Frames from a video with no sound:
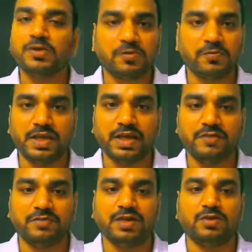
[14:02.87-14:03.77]

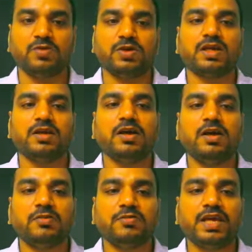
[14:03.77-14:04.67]
VAV. Okay,
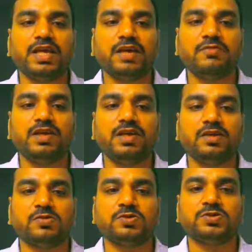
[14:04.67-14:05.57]
VAV
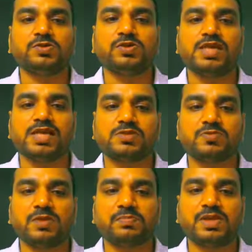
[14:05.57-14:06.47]
equals to
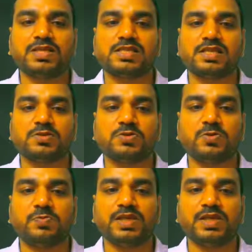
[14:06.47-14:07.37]
S1 plus
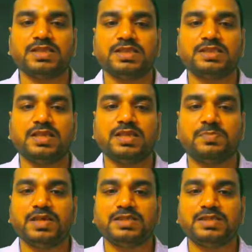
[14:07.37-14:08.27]
S2 plus
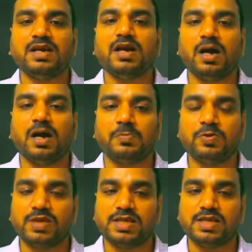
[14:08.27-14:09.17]
S3 plus
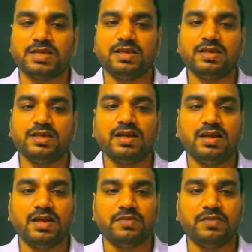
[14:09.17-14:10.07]
up to Sn
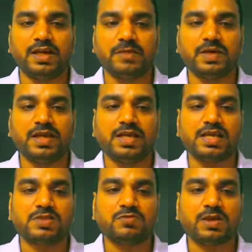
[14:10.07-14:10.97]
divided by
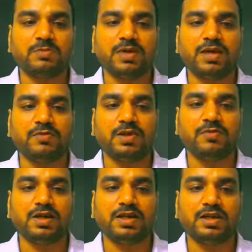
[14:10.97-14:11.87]
S1 by
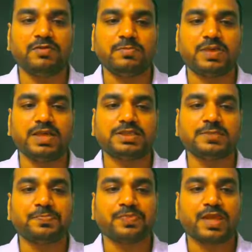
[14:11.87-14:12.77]
V1
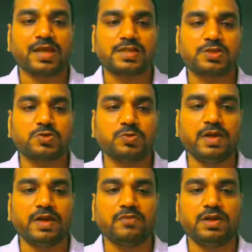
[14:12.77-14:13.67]
plus
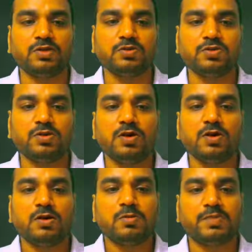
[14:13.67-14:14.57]
S2 by V2
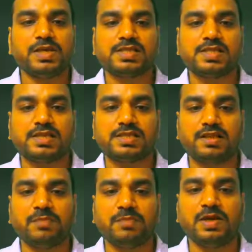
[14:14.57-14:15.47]
plus
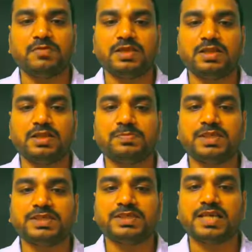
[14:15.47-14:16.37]
S3 by
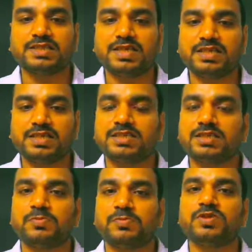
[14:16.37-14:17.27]
V3 plus dash dash
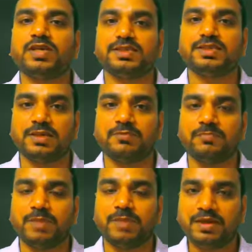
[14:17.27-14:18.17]
dash up to
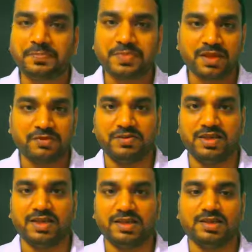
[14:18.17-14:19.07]
Sn by
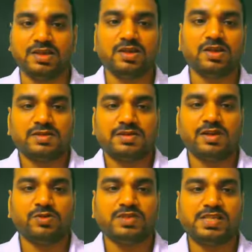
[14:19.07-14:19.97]
Vn.
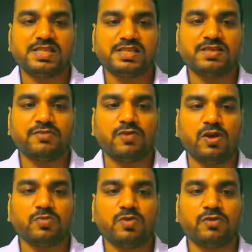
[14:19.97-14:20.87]
Now this is the
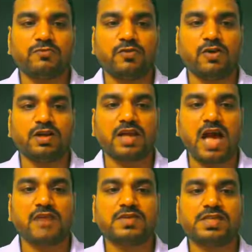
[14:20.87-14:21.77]
formula
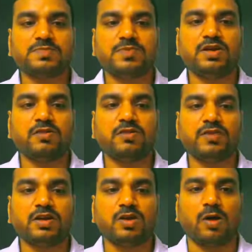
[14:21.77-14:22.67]
for average speed
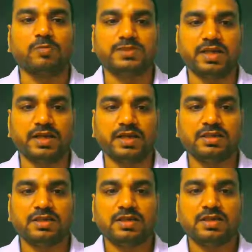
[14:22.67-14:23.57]
of an
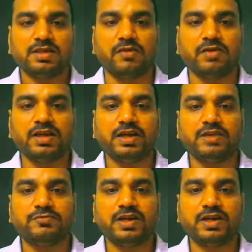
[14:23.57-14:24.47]
object
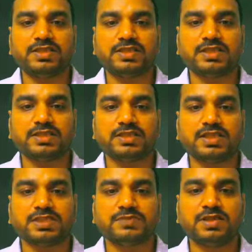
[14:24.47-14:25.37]
covering different
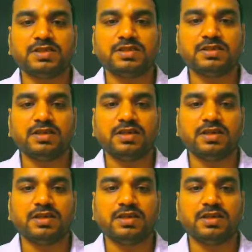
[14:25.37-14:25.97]
distances with